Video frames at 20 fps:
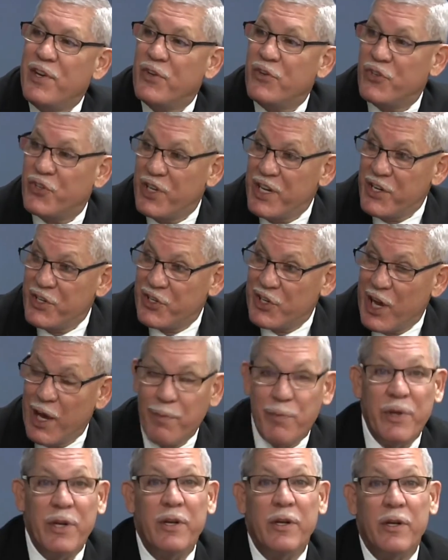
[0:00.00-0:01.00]
you see
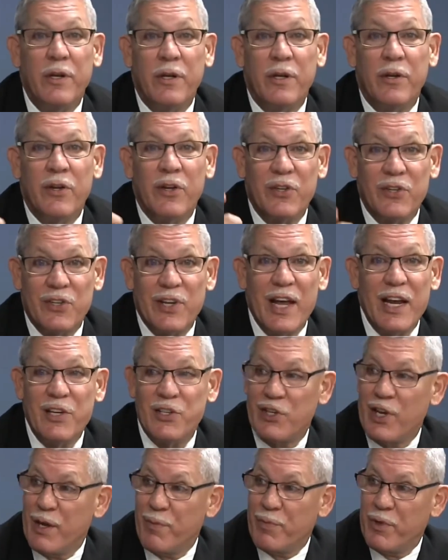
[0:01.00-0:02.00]
something, say, say
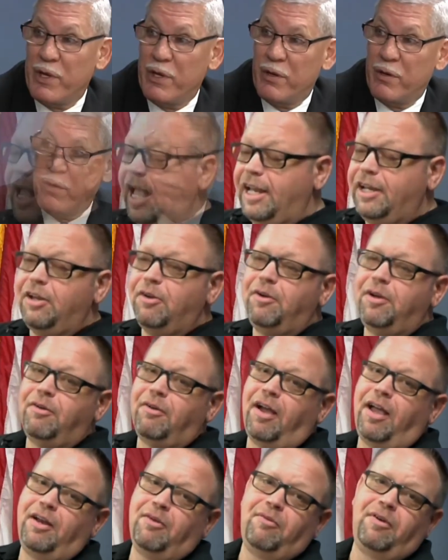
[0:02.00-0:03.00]
something. something. and do it
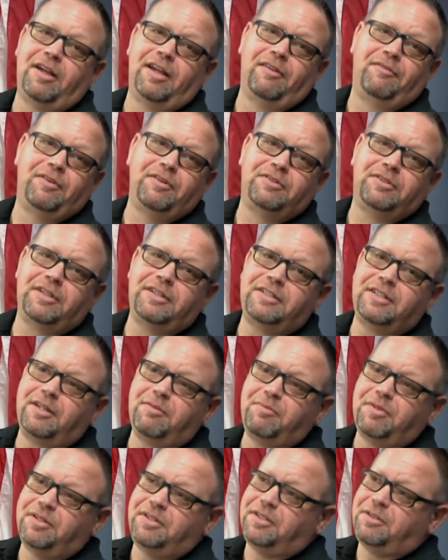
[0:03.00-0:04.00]
right away. If you see
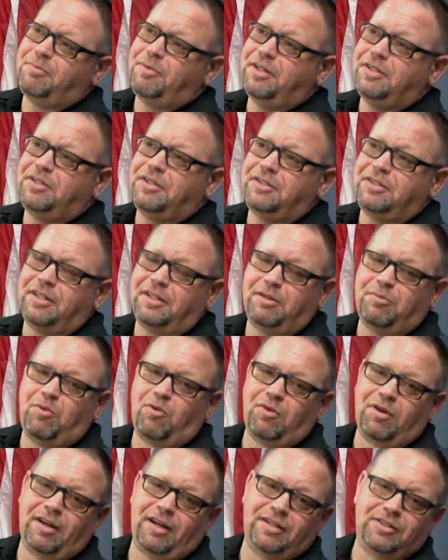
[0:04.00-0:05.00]
something suspicious in the
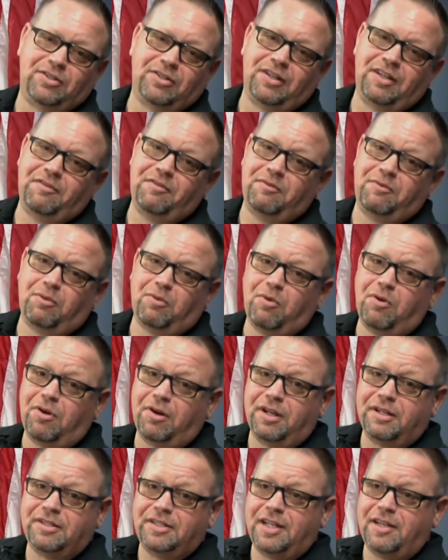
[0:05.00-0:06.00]
morning as you're leaving for
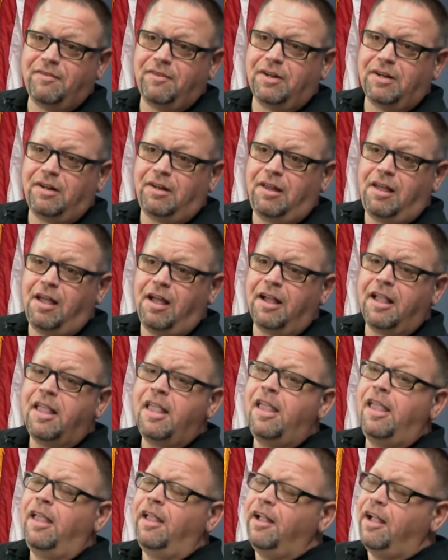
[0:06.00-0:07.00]
work at seven o'clock.
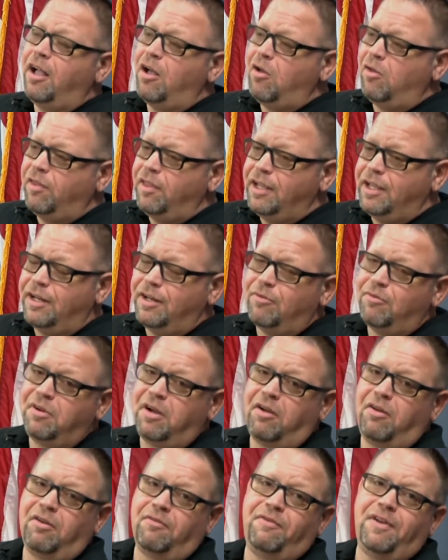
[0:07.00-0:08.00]
Call then. Don't
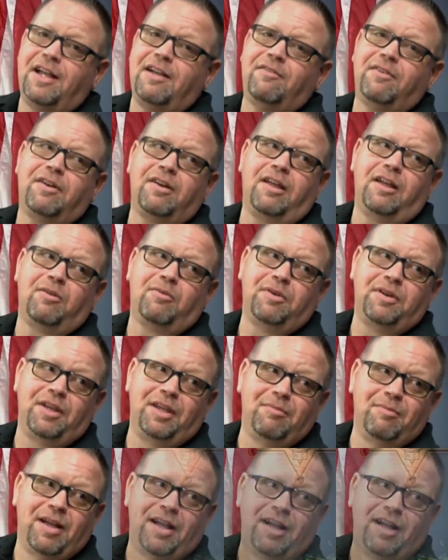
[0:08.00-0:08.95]
call at five o'clock when you get